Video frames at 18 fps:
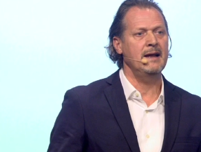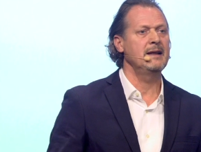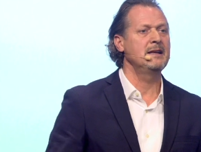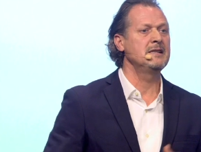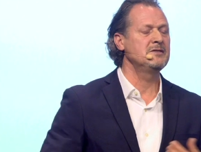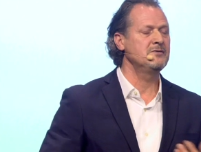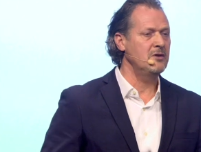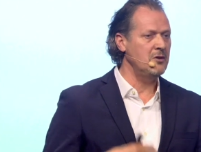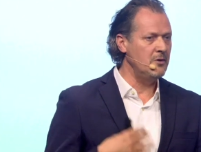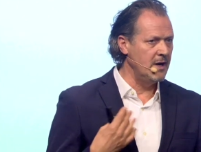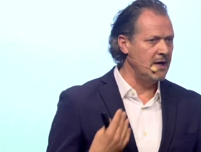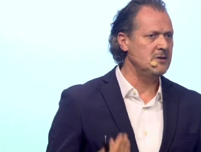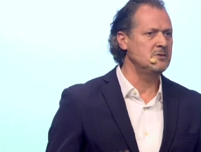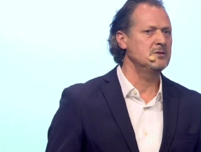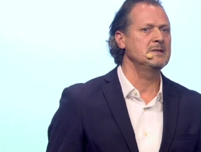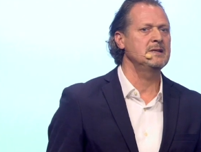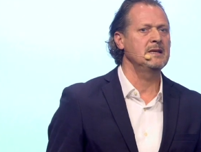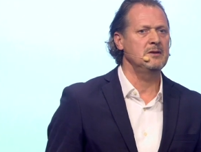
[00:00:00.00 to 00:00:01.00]
then it's very
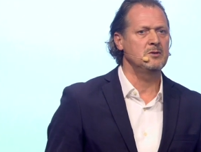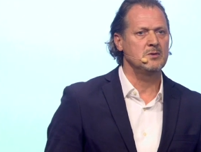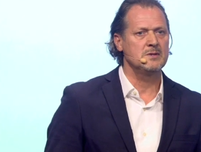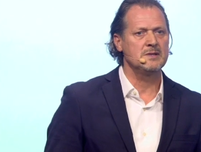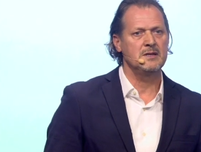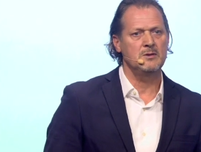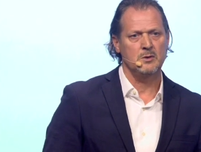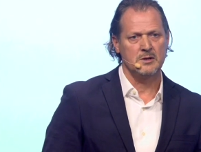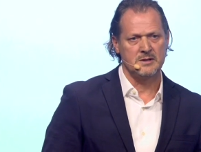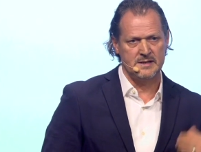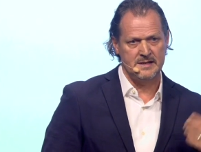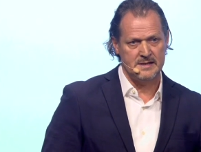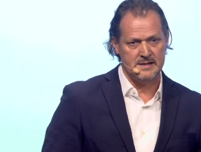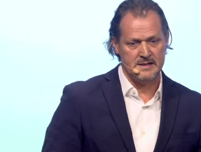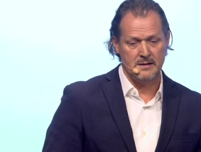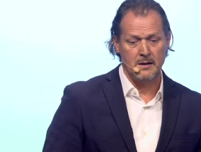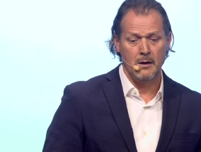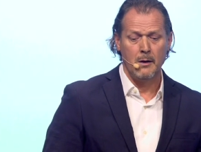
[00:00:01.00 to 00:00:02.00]
interesting to see what
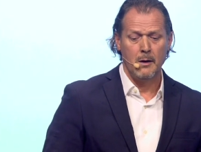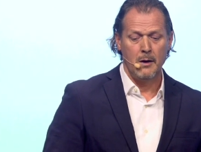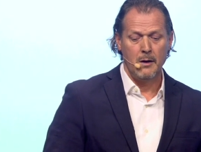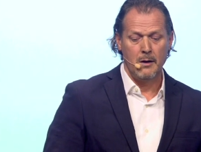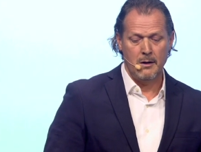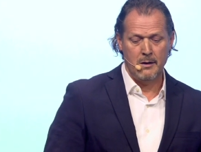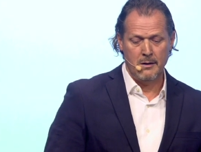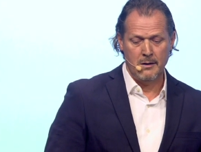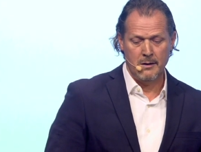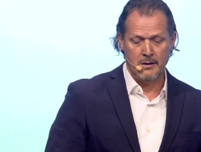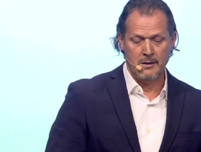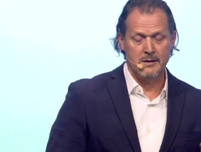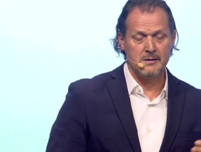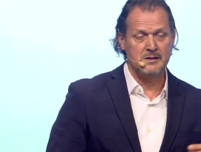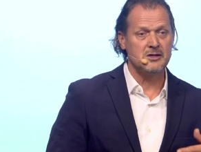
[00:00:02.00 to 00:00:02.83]
these uh,